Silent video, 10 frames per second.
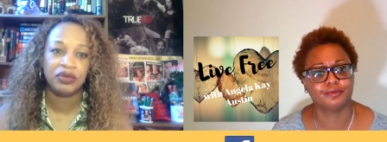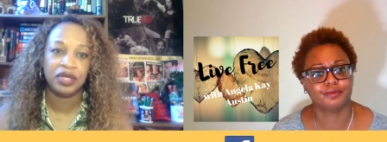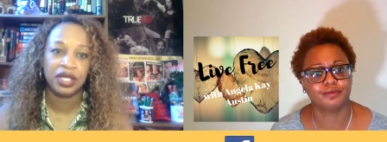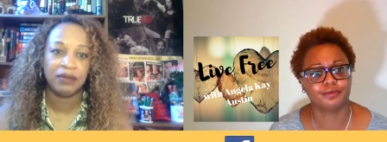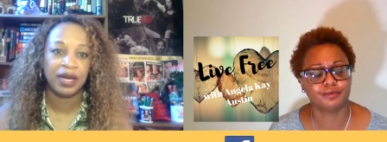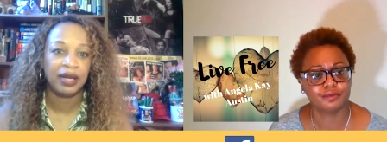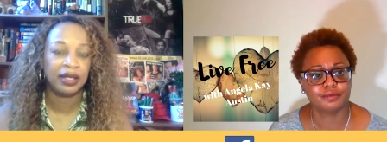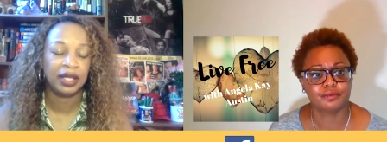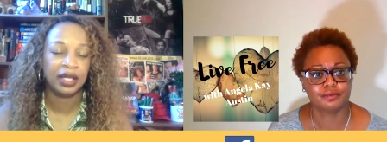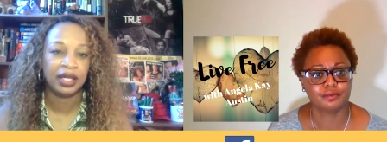Speaker 1: get my
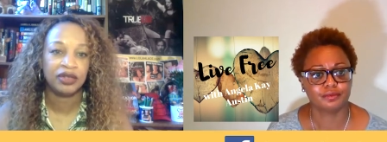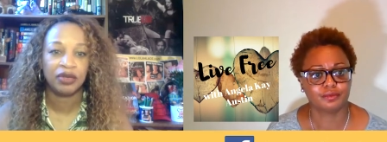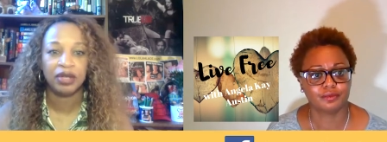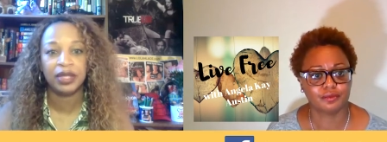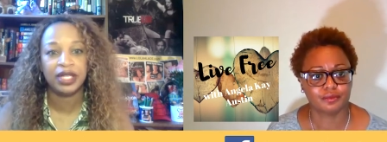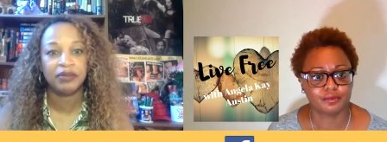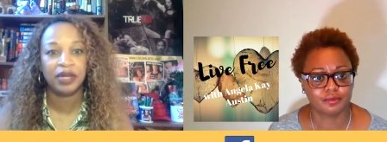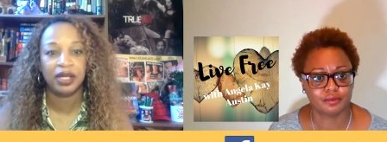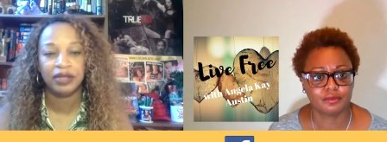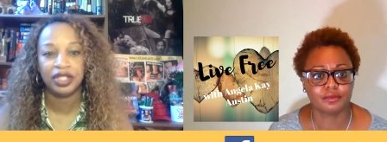uh, screenplays
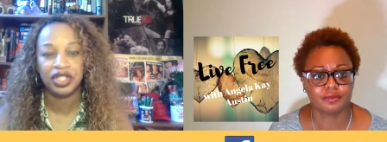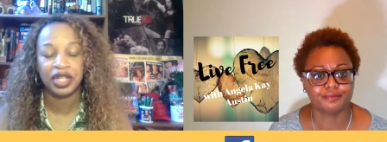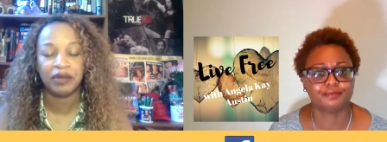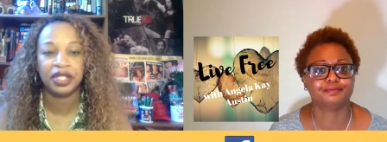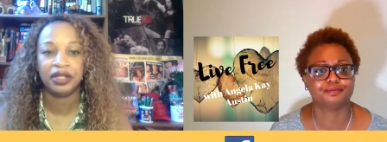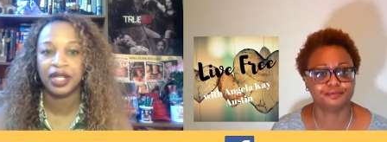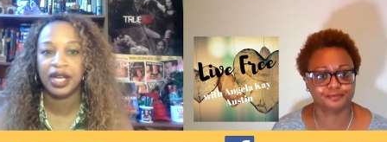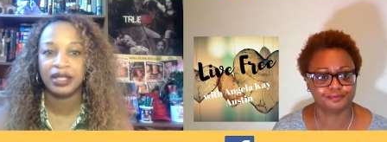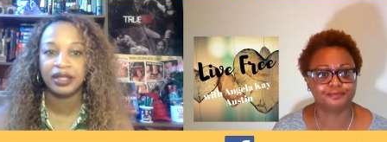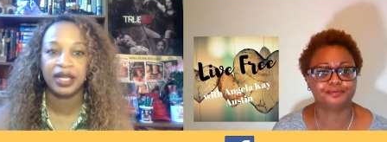published. I would enter
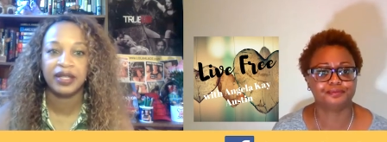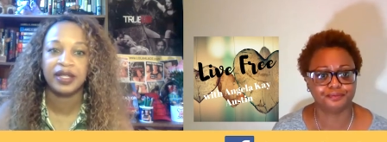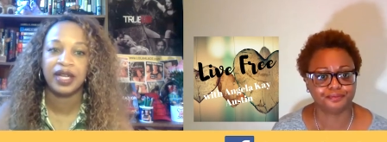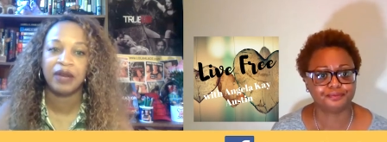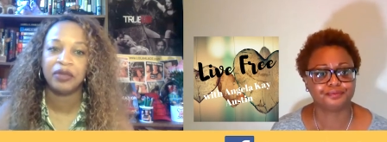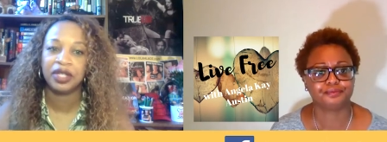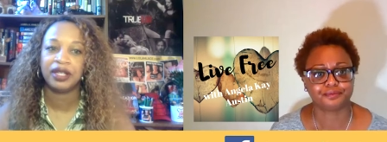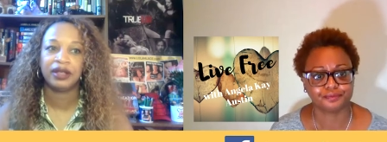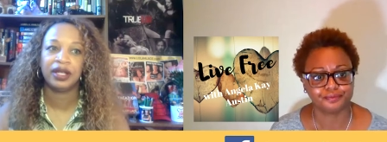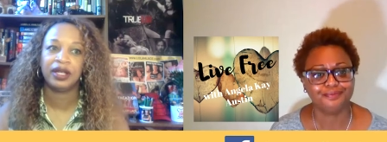contests and I would get
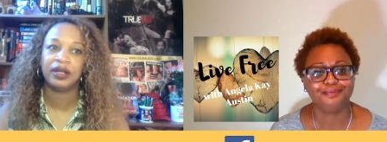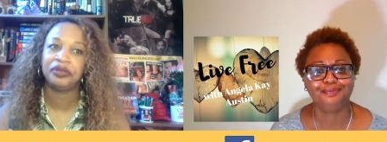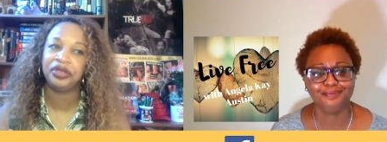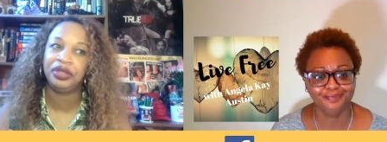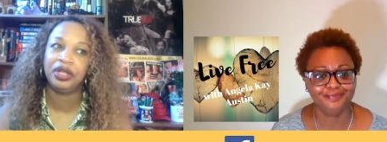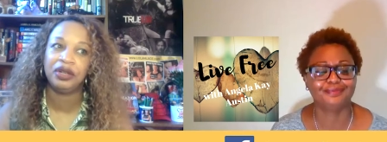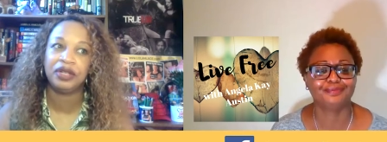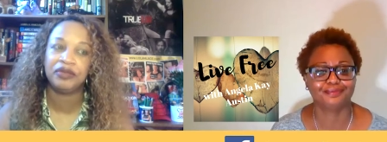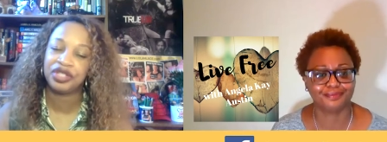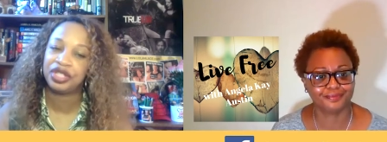the, you know, it was
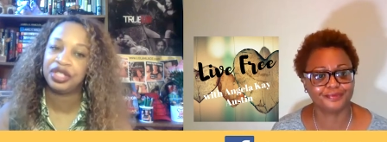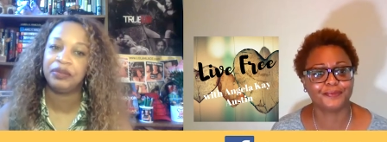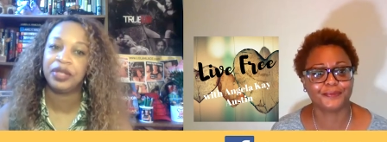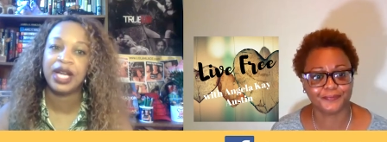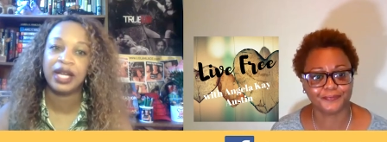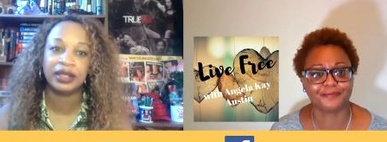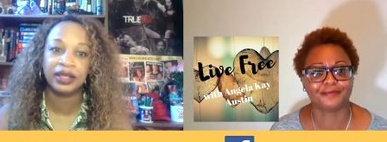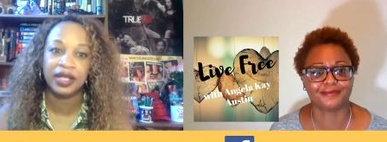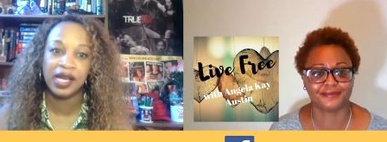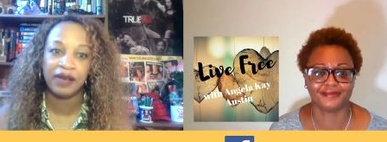good, but not good
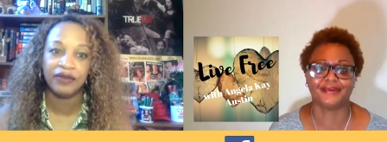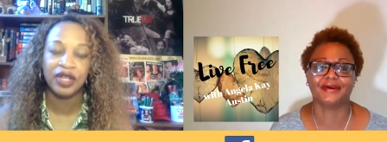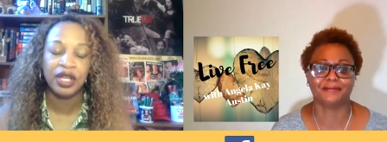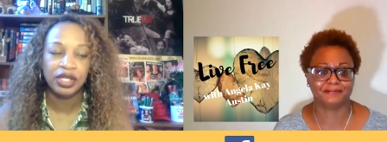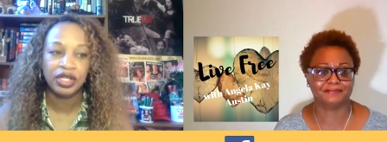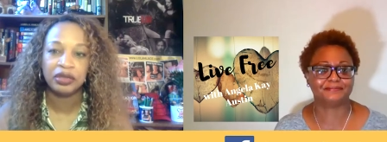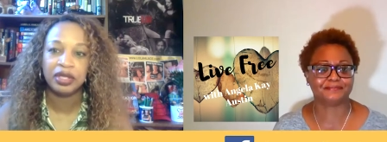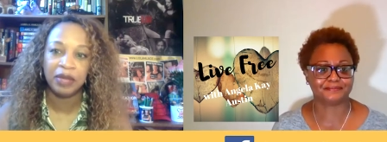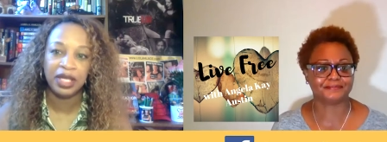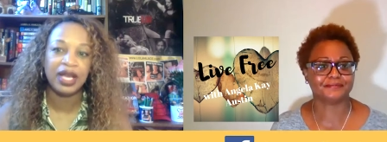enough. So to me,
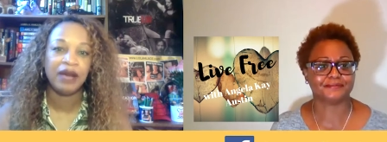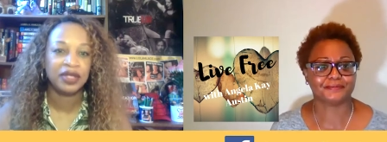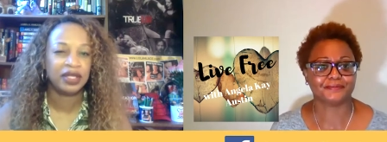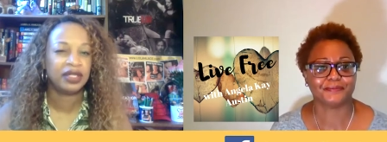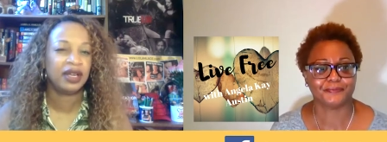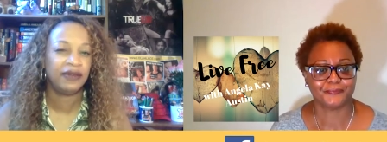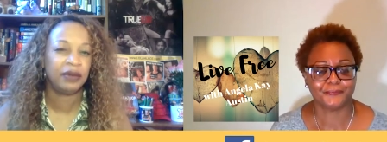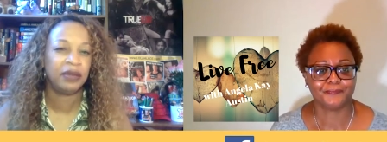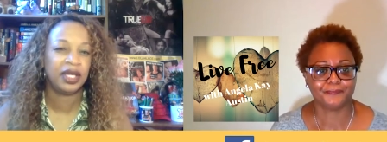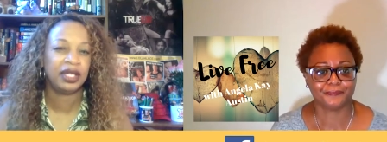that was enough for me
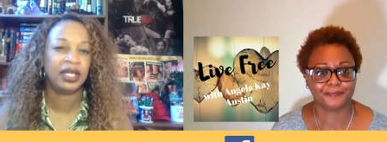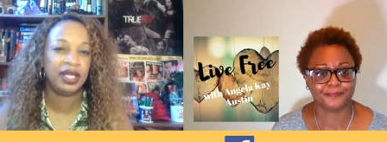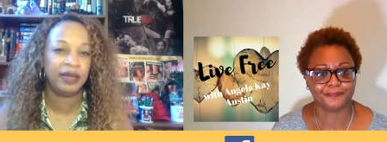to keep